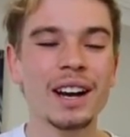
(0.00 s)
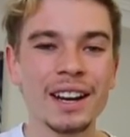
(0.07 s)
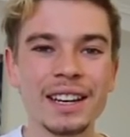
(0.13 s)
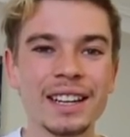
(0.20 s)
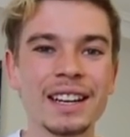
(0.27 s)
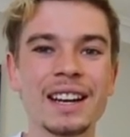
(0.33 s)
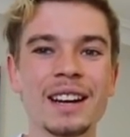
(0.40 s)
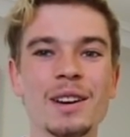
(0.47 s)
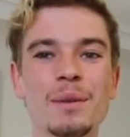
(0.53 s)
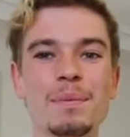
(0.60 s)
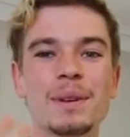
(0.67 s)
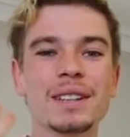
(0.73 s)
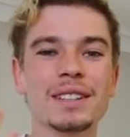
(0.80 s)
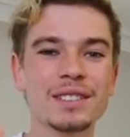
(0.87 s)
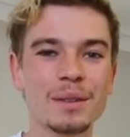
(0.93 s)
I need
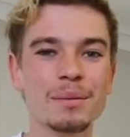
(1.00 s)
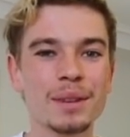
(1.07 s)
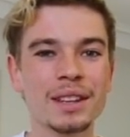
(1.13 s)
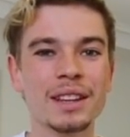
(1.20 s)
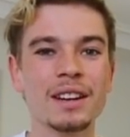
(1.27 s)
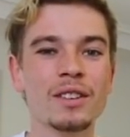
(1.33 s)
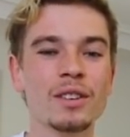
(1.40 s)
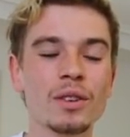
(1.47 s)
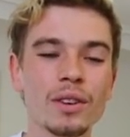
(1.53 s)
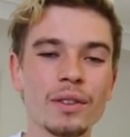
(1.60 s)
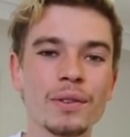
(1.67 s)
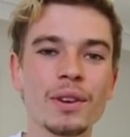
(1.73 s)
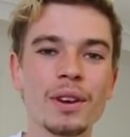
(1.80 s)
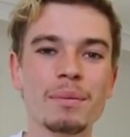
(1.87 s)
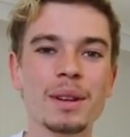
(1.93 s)
help, and it's something that a lot
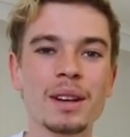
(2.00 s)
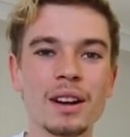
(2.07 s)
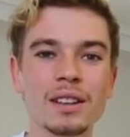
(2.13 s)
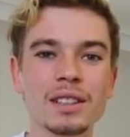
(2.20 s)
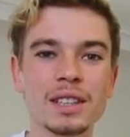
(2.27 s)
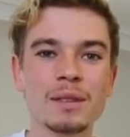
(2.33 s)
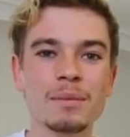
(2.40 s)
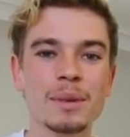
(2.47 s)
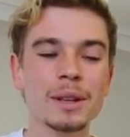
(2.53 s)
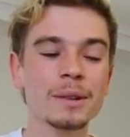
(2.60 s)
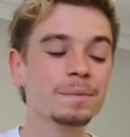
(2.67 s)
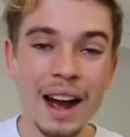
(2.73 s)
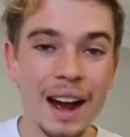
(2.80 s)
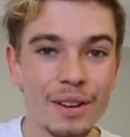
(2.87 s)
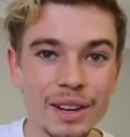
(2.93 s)
of you have been asking
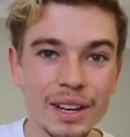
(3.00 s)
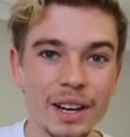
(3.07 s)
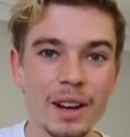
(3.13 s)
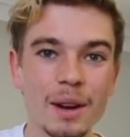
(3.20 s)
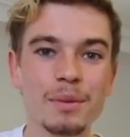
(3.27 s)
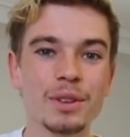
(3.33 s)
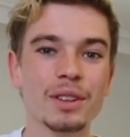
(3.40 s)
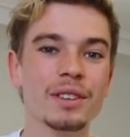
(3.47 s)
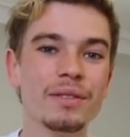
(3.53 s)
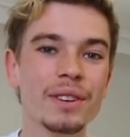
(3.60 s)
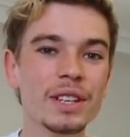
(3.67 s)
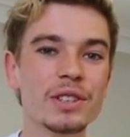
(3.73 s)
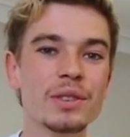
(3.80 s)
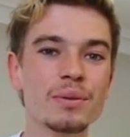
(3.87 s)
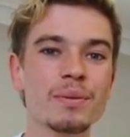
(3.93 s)
me. How can I come on
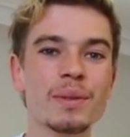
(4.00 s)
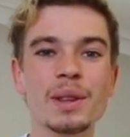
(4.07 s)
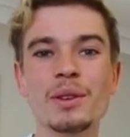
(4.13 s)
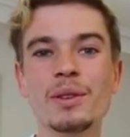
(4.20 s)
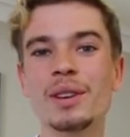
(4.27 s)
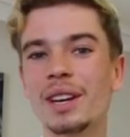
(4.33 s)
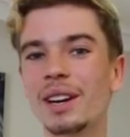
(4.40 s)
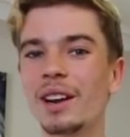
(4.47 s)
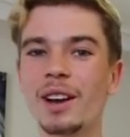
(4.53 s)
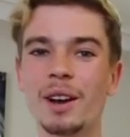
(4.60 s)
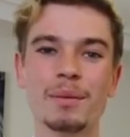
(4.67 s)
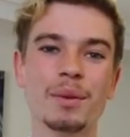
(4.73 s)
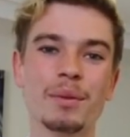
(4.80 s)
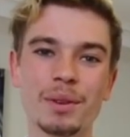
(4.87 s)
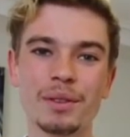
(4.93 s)
adventures with you? Can I
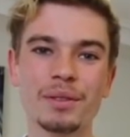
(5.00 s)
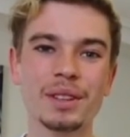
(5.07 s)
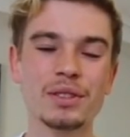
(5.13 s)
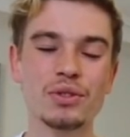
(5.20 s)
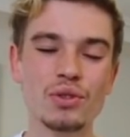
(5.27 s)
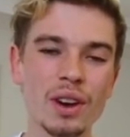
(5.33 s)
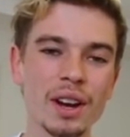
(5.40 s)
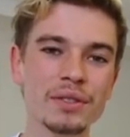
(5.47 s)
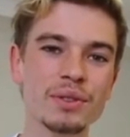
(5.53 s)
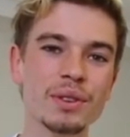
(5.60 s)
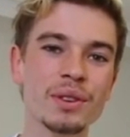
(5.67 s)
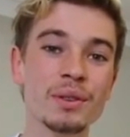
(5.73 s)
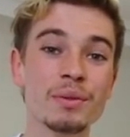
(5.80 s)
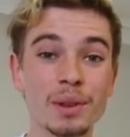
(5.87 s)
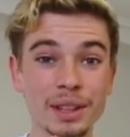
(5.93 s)
come on one of these drives
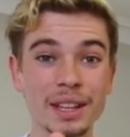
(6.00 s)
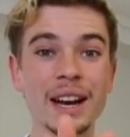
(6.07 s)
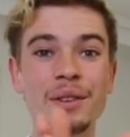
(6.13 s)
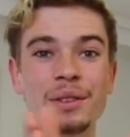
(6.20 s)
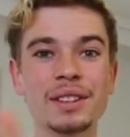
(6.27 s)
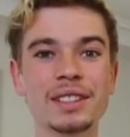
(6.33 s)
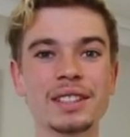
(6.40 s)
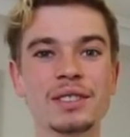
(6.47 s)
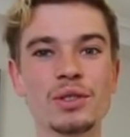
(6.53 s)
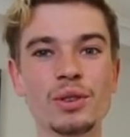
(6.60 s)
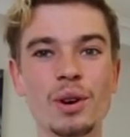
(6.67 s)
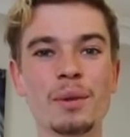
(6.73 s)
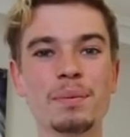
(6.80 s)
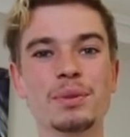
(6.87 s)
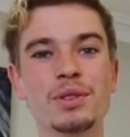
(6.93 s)
with you? Well, now this is
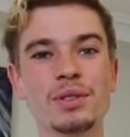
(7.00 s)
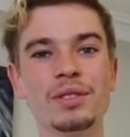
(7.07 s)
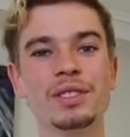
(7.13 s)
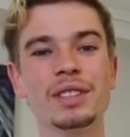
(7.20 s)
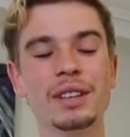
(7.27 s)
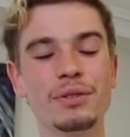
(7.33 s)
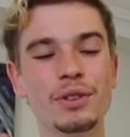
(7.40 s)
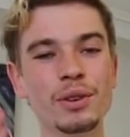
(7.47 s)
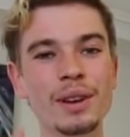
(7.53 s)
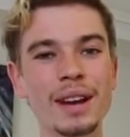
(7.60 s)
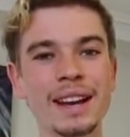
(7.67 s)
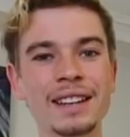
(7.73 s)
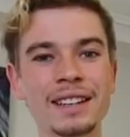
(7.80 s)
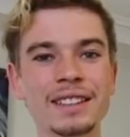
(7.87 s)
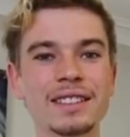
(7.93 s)
your opportunity. If you
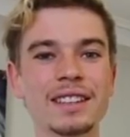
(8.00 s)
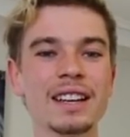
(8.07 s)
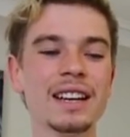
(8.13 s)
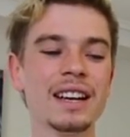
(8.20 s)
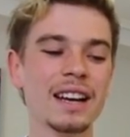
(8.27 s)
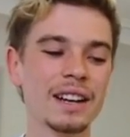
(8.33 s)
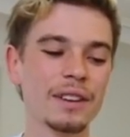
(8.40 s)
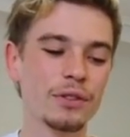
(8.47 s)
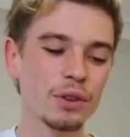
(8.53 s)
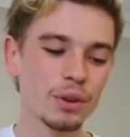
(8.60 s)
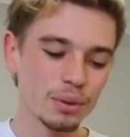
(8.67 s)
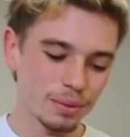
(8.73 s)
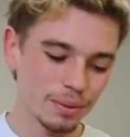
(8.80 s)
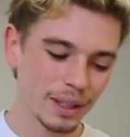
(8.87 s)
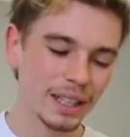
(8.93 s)
edit, if
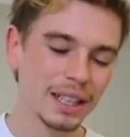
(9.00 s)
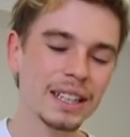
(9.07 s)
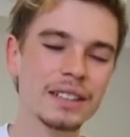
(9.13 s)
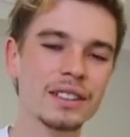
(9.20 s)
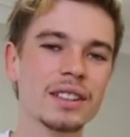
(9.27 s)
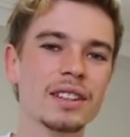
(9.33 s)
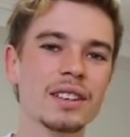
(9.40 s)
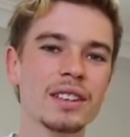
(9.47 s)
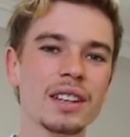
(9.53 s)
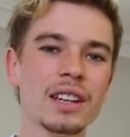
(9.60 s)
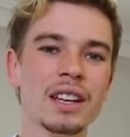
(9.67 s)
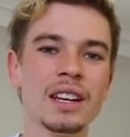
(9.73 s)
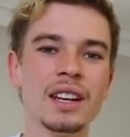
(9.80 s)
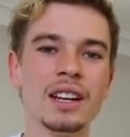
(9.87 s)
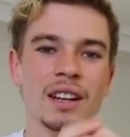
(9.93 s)
you're really into
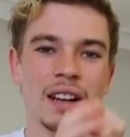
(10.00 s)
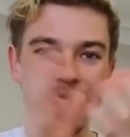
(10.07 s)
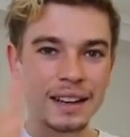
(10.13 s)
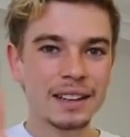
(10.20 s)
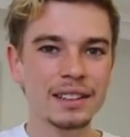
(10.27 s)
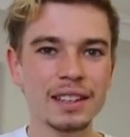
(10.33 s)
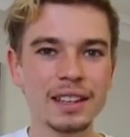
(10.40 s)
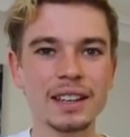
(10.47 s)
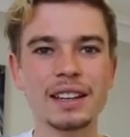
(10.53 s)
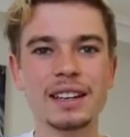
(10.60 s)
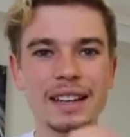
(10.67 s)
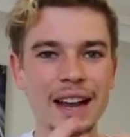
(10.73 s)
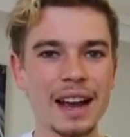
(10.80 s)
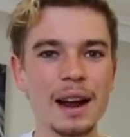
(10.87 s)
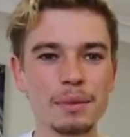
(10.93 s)
editing
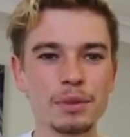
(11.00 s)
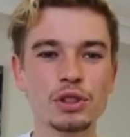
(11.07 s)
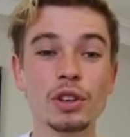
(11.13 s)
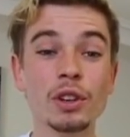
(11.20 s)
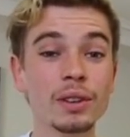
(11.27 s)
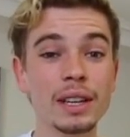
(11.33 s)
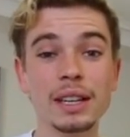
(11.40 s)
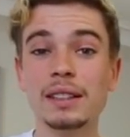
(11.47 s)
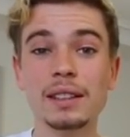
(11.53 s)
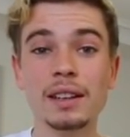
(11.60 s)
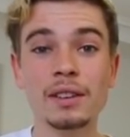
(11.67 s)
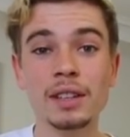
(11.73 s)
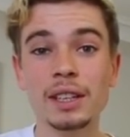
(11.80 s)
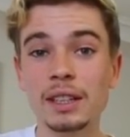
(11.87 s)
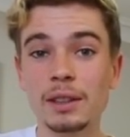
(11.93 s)
and cameras, you don't
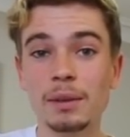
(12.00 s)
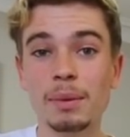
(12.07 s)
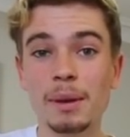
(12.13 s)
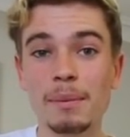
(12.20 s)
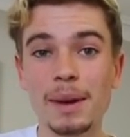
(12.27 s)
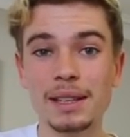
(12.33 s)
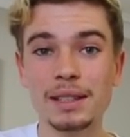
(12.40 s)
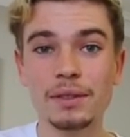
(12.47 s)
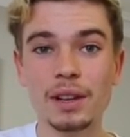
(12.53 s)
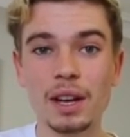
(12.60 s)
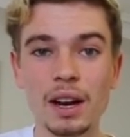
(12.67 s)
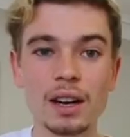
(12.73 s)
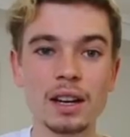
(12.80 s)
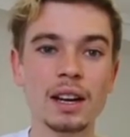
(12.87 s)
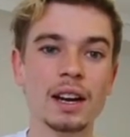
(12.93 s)
necessarily need to be a massive
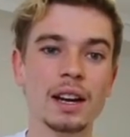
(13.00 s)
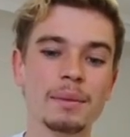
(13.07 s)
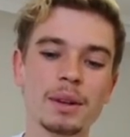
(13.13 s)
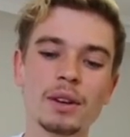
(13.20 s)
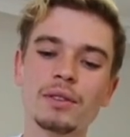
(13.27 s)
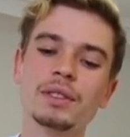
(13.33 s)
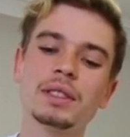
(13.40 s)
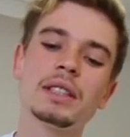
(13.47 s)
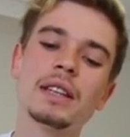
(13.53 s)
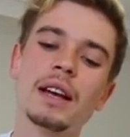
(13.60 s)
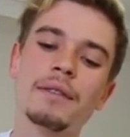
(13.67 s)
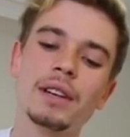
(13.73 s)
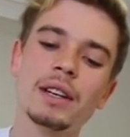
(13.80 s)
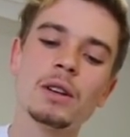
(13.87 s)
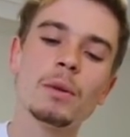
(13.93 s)
car guy. I mean, obviously, to
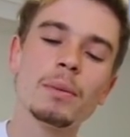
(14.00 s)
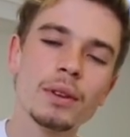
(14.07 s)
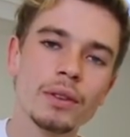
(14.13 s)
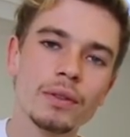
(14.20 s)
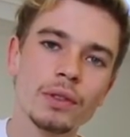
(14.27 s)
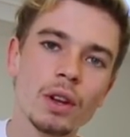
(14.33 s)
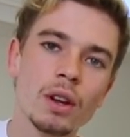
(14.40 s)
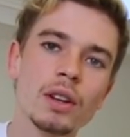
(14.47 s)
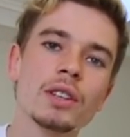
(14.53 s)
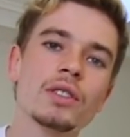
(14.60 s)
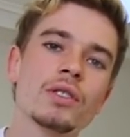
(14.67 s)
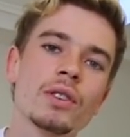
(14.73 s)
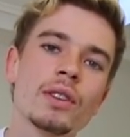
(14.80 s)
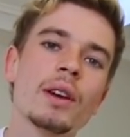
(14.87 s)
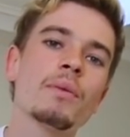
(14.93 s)
have a little bit of
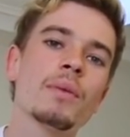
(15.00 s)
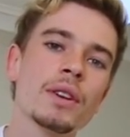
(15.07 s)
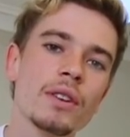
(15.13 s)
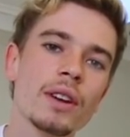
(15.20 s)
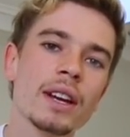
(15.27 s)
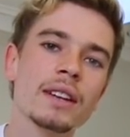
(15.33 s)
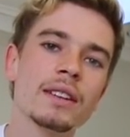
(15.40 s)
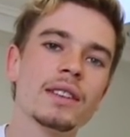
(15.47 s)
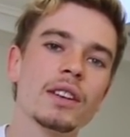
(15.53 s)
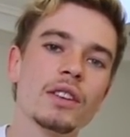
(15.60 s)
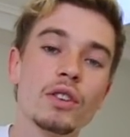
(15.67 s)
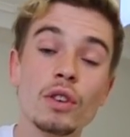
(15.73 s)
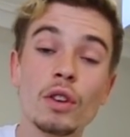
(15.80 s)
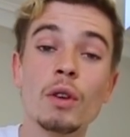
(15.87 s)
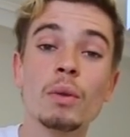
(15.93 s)
knowledge so that when you're
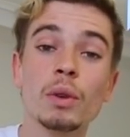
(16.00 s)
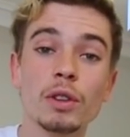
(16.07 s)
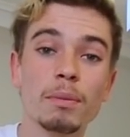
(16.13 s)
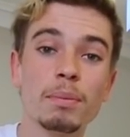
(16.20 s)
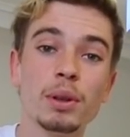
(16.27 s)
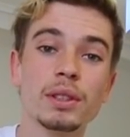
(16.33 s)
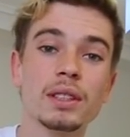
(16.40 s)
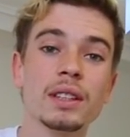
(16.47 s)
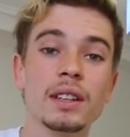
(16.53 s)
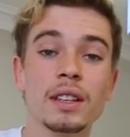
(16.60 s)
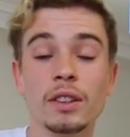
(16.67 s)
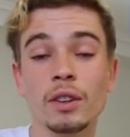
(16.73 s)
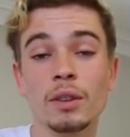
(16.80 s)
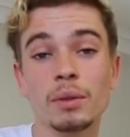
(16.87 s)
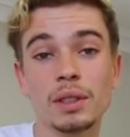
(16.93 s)
editing, you know what to put in
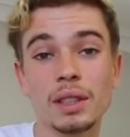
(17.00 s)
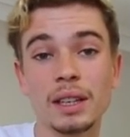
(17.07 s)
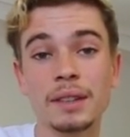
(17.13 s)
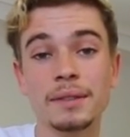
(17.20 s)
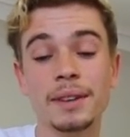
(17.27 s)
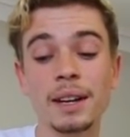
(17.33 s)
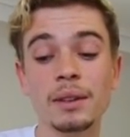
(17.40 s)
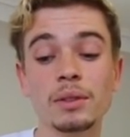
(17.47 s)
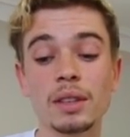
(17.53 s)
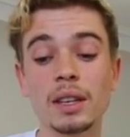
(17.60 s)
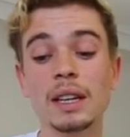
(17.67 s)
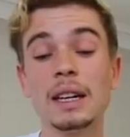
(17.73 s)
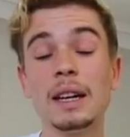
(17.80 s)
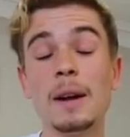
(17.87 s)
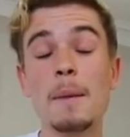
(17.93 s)
and you know what to leave out,
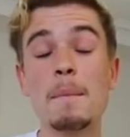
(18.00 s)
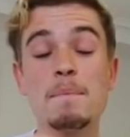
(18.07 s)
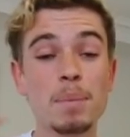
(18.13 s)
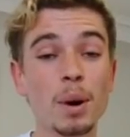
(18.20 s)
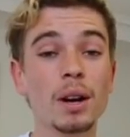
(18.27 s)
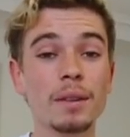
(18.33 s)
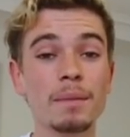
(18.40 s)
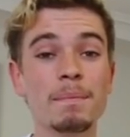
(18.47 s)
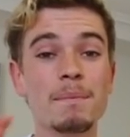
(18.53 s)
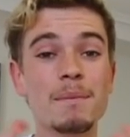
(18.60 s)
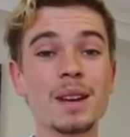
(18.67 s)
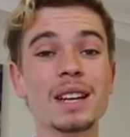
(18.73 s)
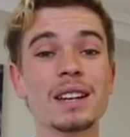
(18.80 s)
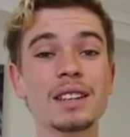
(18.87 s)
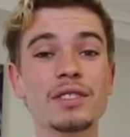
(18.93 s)
but
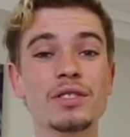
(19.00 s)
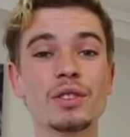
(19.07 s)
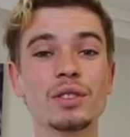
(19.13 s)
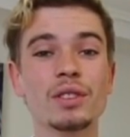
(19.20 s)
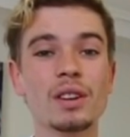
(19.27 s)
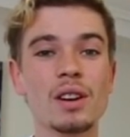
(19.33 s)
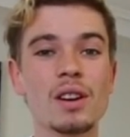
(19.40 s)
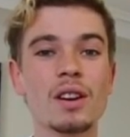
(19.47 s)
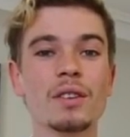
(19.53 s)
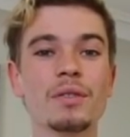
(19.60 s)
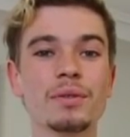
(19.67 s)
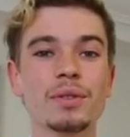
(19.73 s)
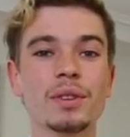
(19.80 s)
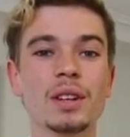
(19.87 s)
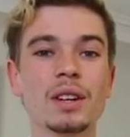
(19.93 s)
mainly just
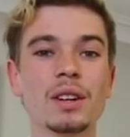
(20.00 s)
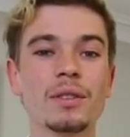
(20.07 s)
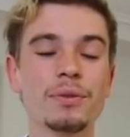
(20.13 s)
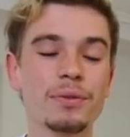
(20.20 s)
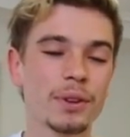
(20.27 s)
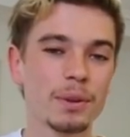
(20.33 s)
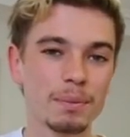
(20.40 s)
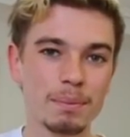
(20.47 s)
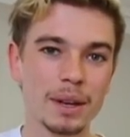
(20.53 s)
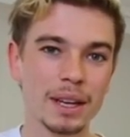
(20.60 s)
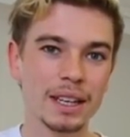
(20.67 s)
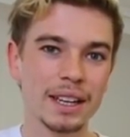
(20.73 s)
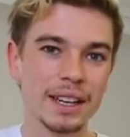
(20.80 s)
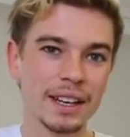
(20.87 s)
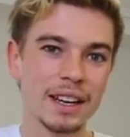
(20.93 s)
love
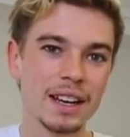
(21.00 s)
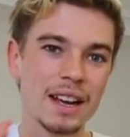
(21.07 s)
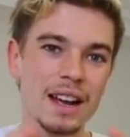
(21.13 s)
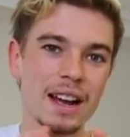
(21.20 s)
filmmaking.